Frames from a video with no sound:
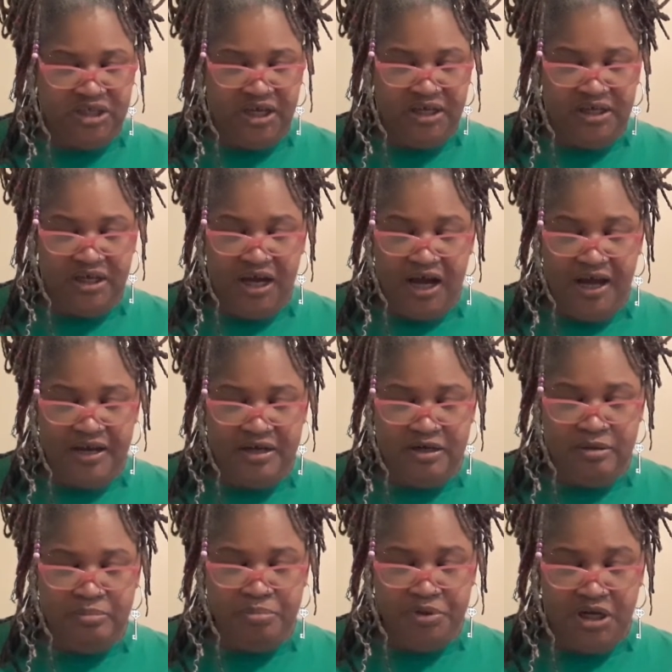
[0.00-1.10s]
and
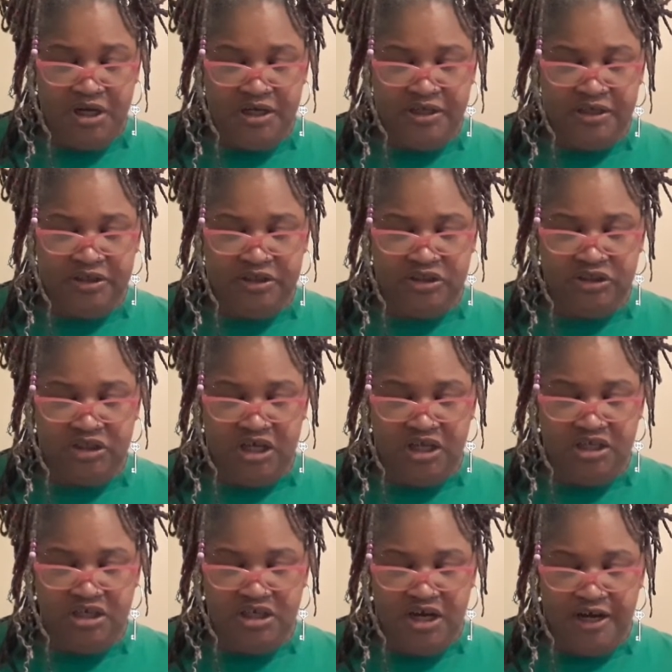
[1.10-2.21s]
cotton plugs in
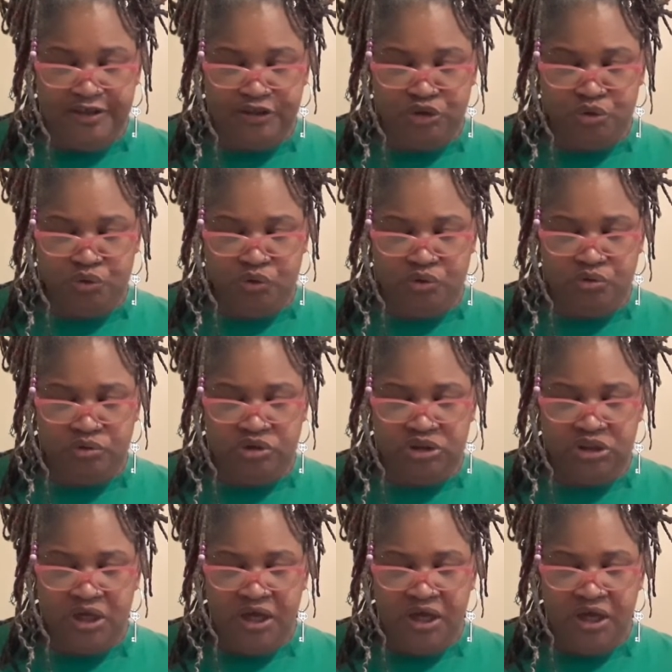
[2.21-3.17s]
the nostrils